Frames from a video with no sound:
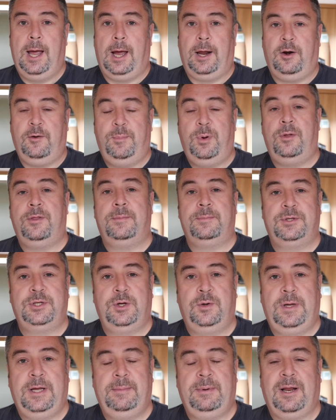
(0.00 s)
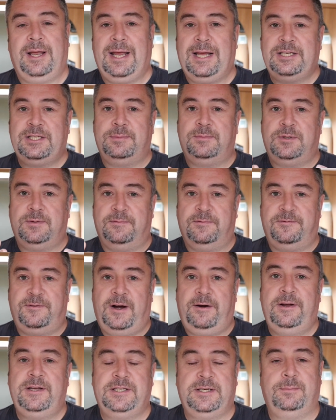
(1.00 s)
And I put them to him and I asked him some
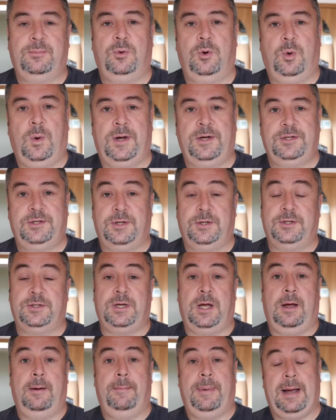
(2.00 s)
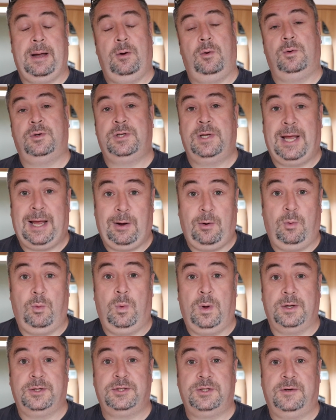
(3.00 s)
very simple questions about
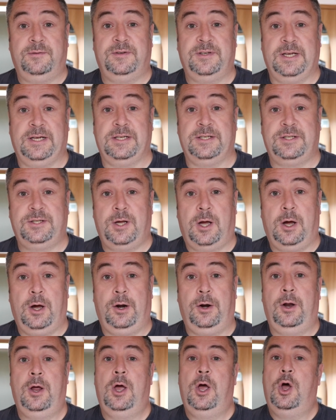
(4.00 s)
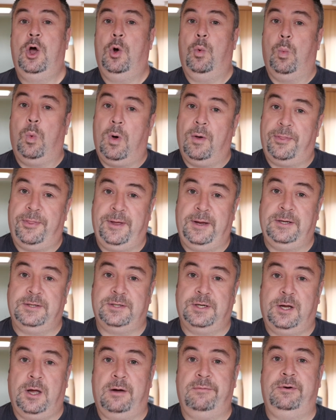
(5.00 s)
how uh, servicing is done, what
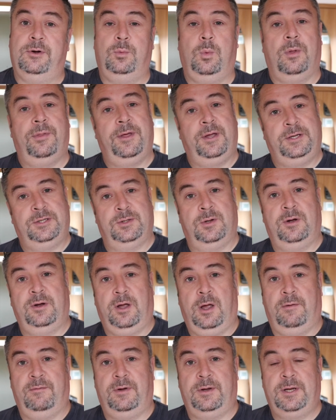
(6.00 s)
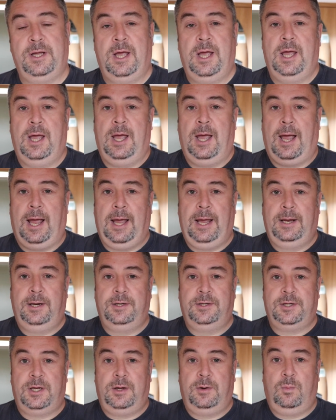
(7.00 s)
things are covered, what things are not covered.
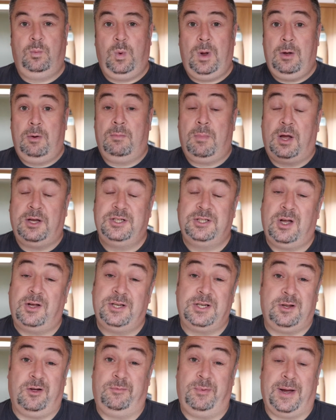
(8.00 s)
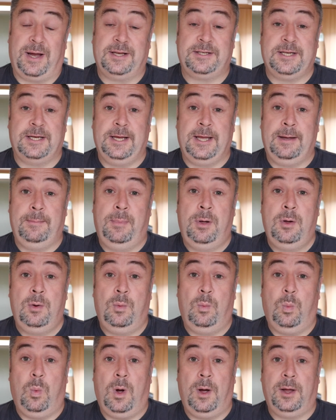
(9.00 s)
And, uh, well, I started off by asking him
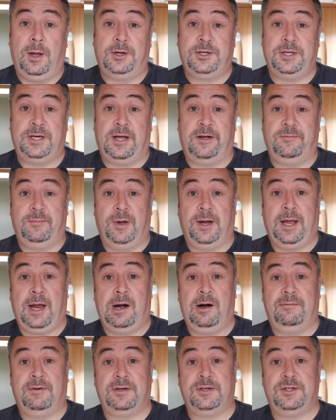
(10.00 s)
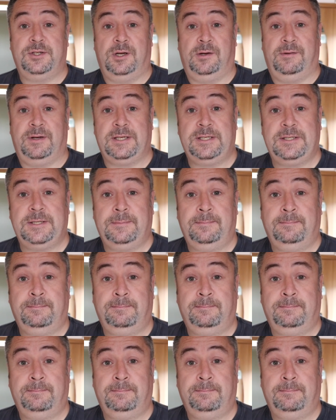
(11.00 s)
why I should have my caravan serviced.